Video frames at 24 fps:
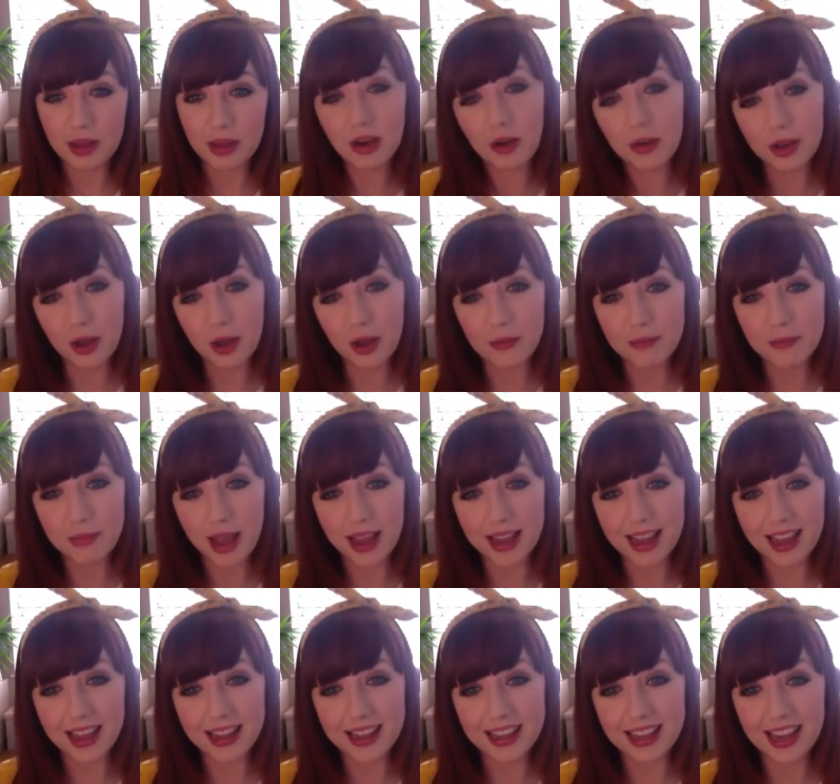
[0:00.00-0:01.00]
and I'll come back
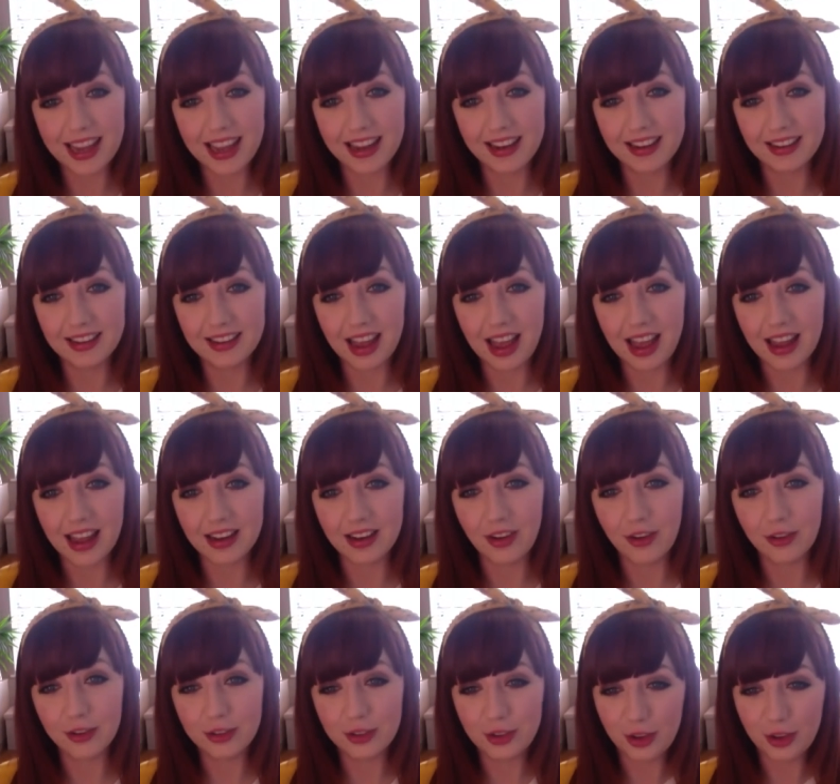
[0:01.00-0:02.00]
at the end and
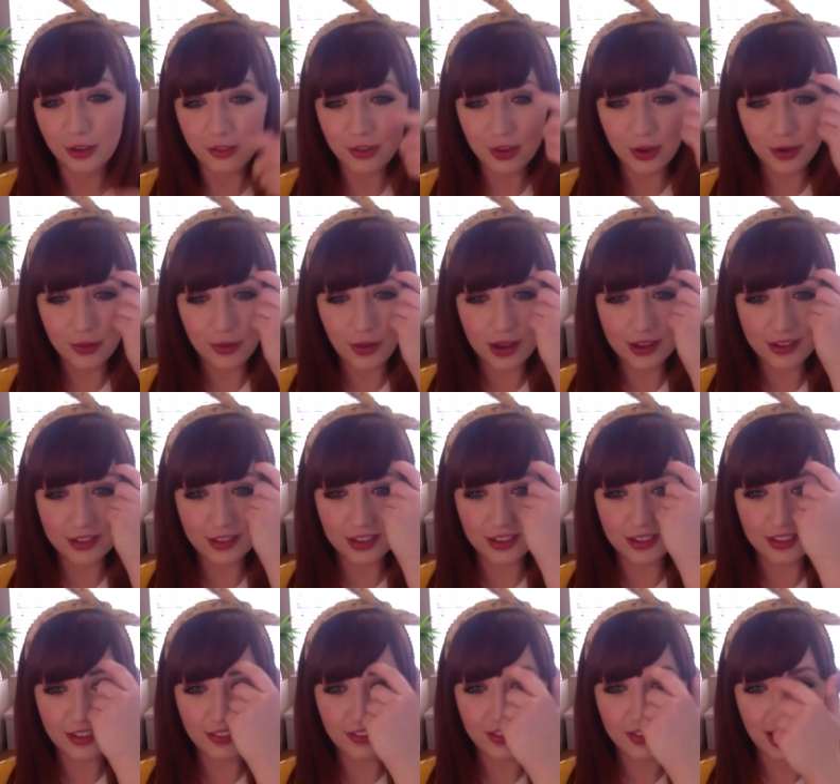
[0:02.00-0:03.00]
ask you a few
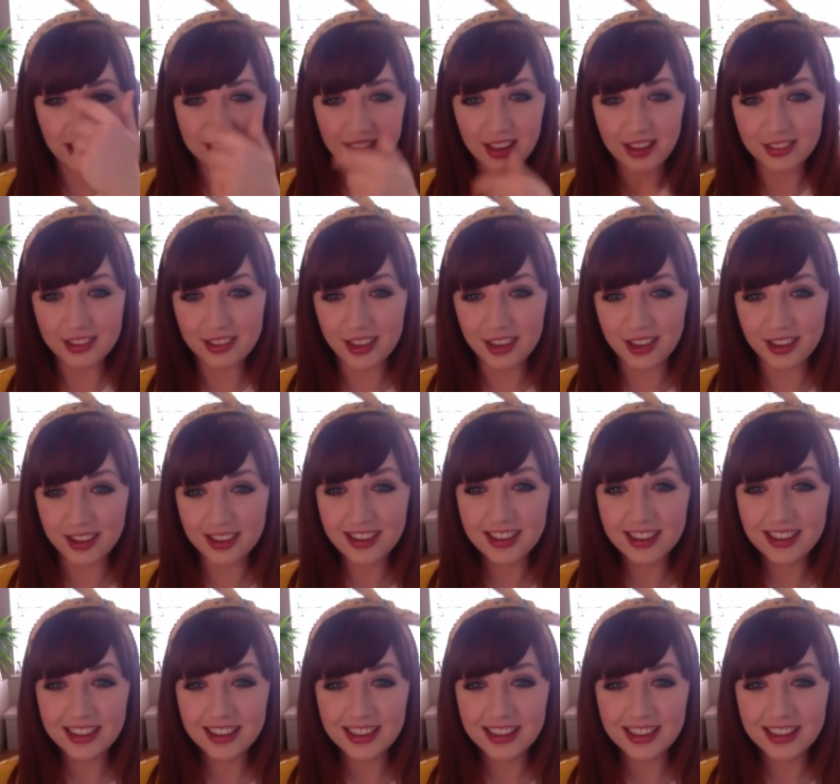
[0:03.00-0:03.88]
questions if that sounds good.